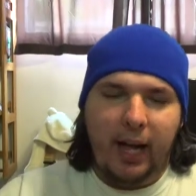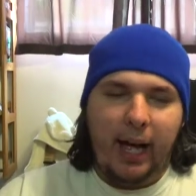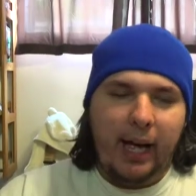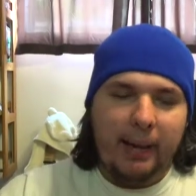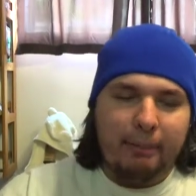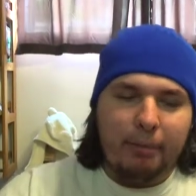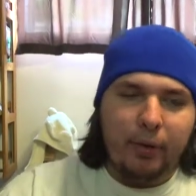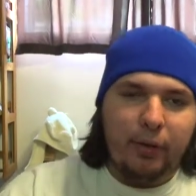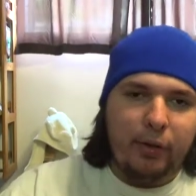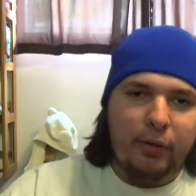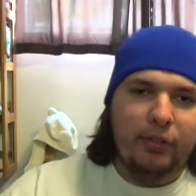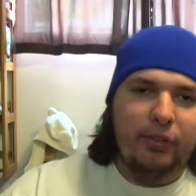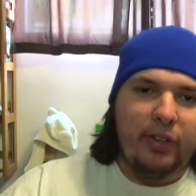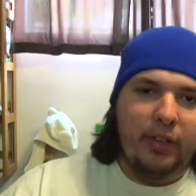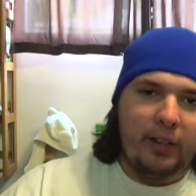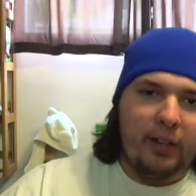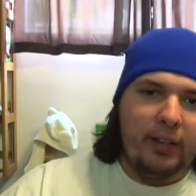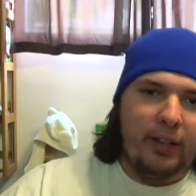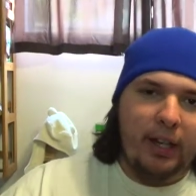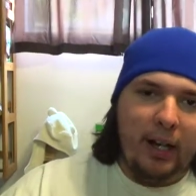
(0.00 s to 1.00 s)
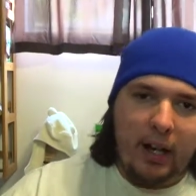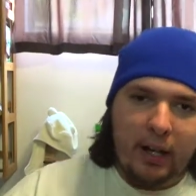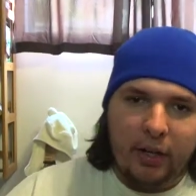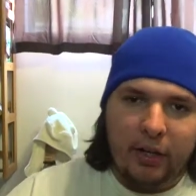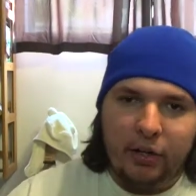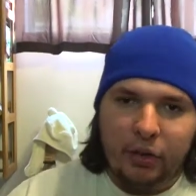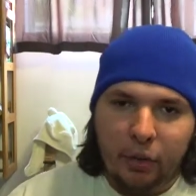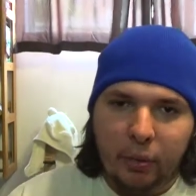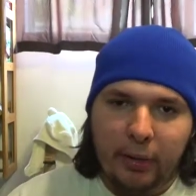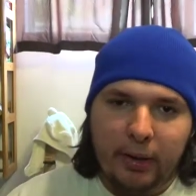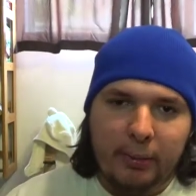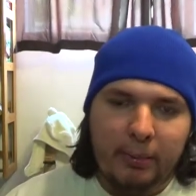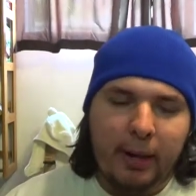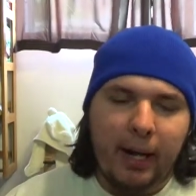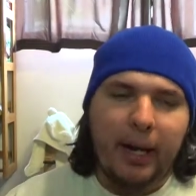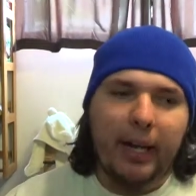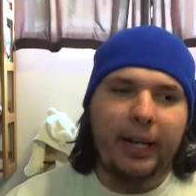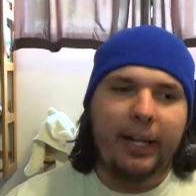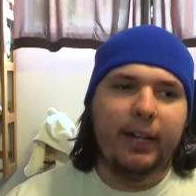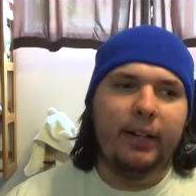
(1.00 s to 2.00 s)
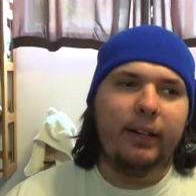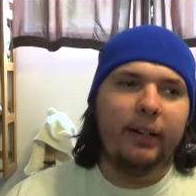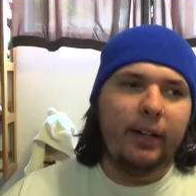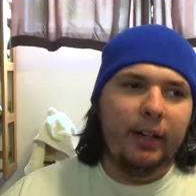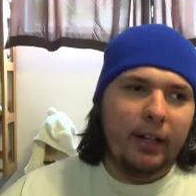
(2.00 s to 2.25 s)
I personally got annoyed by it.